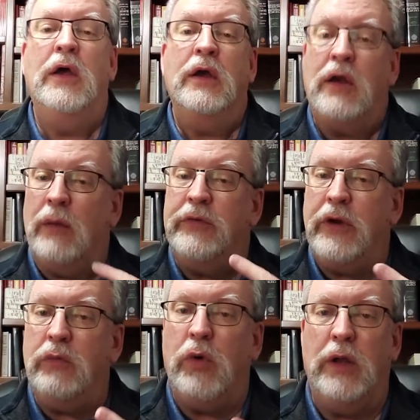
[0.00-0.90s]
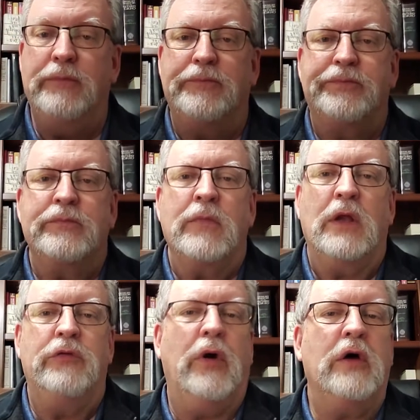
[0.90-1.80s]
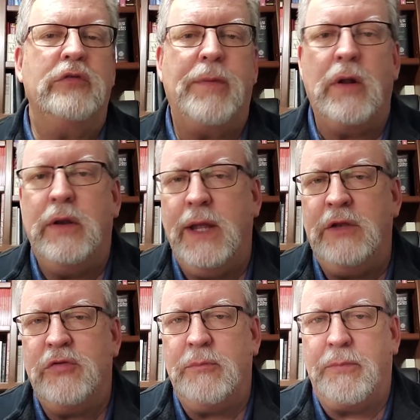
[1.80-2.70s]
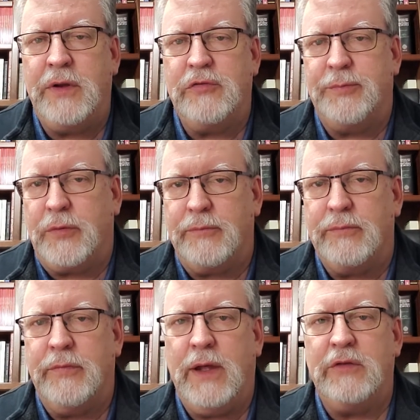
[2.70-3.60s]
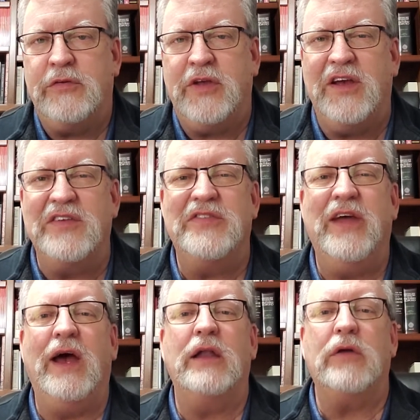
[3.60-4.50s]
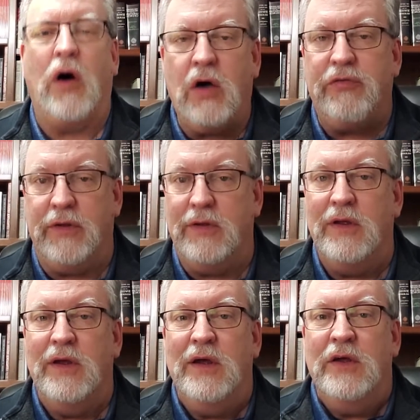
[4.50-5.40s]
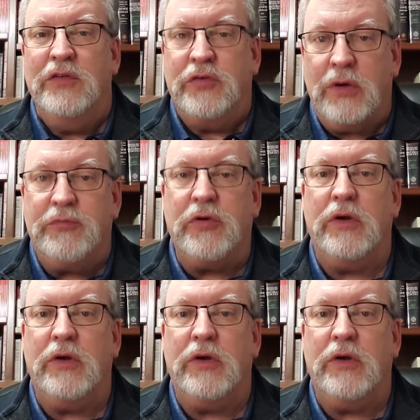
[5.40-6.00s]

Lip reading: Commentary 1 draws upon an ancient principle that says that often Scripture